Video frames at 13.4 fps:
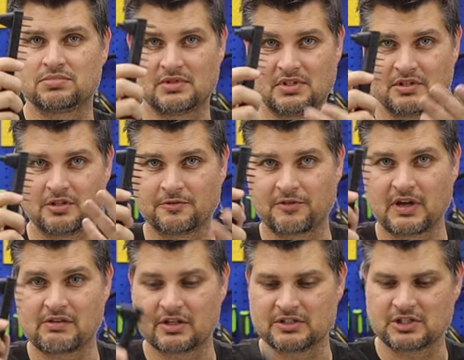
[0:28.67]
your
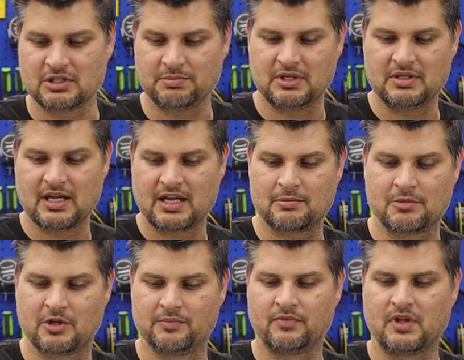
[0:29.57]
favorite chipping
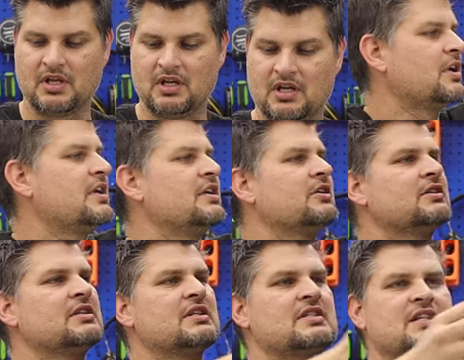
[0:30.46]
hammer right here
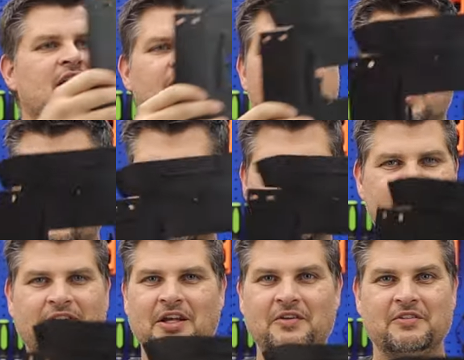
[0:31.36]
on the side. Oh, I
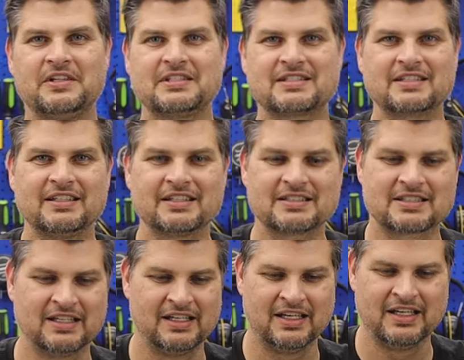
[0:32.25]
love these things.